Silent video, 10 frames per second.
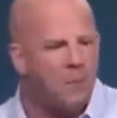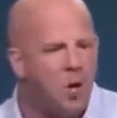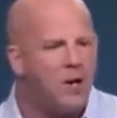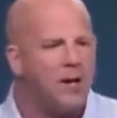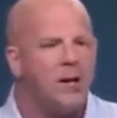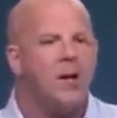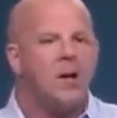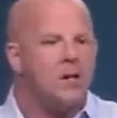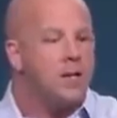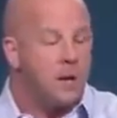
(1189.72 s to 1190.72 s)
I'm looking
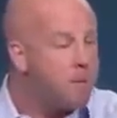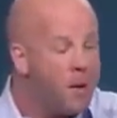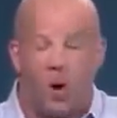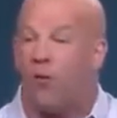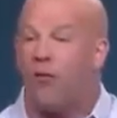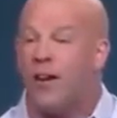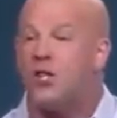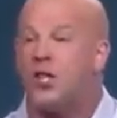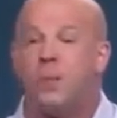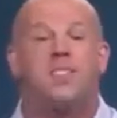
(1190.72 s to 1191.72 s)
to build
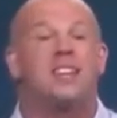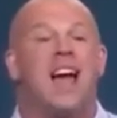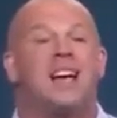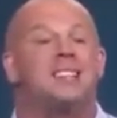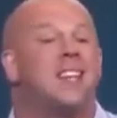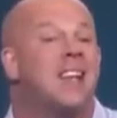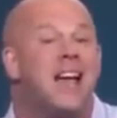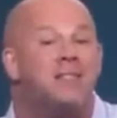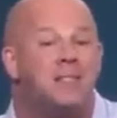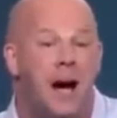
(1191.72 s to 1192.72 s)
friendships that last a
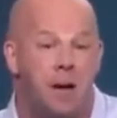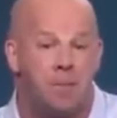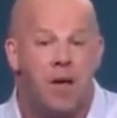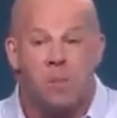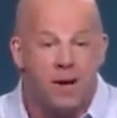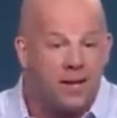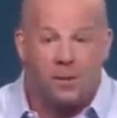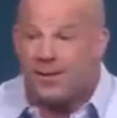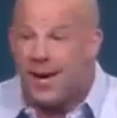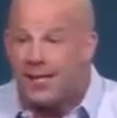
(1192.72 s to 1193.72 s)
lifetime. Because
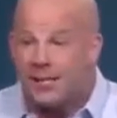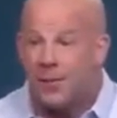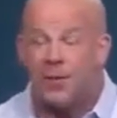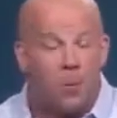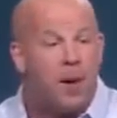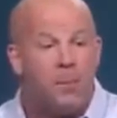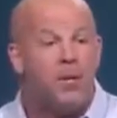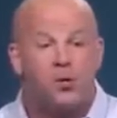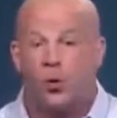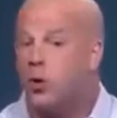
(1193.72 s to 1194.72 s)
let me tell you something. There are people
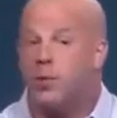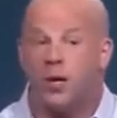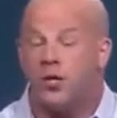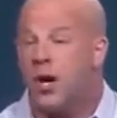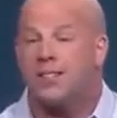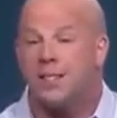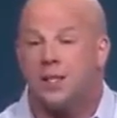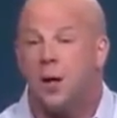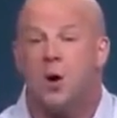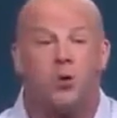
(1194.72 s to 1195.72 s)
in this room that are just as
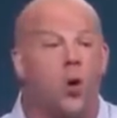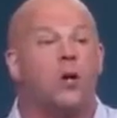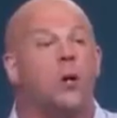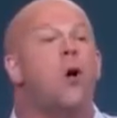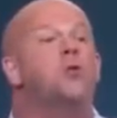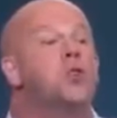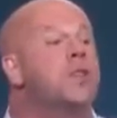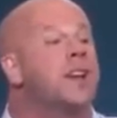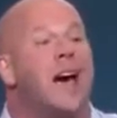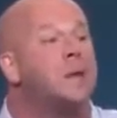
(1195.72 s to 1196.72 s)
close or closer
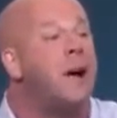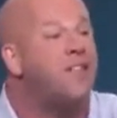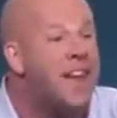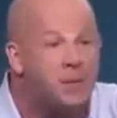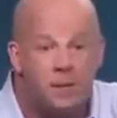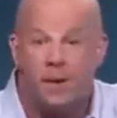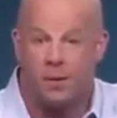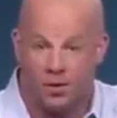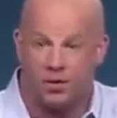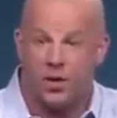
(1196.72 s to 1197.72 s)
than a lot of my family
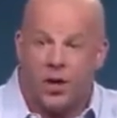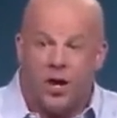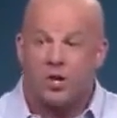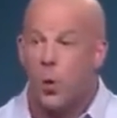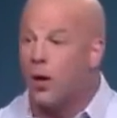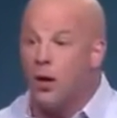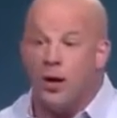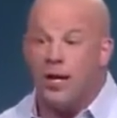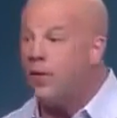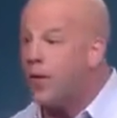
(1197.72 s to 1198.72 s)
members. So we're
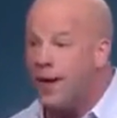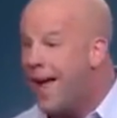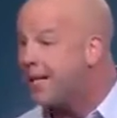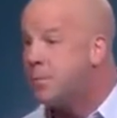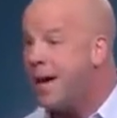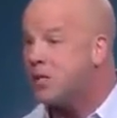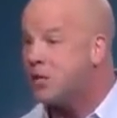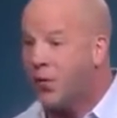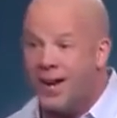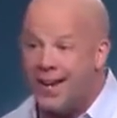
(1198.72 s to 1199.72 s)
looking for the next
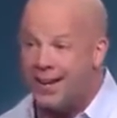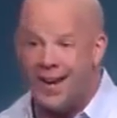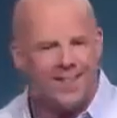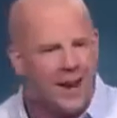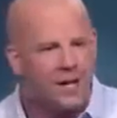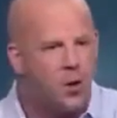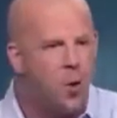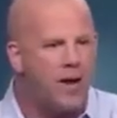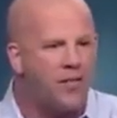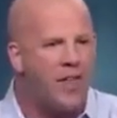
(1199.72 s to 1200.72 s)
best friend. Isn't that a cool
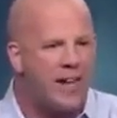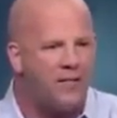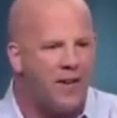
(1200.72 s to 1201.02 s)
way to think of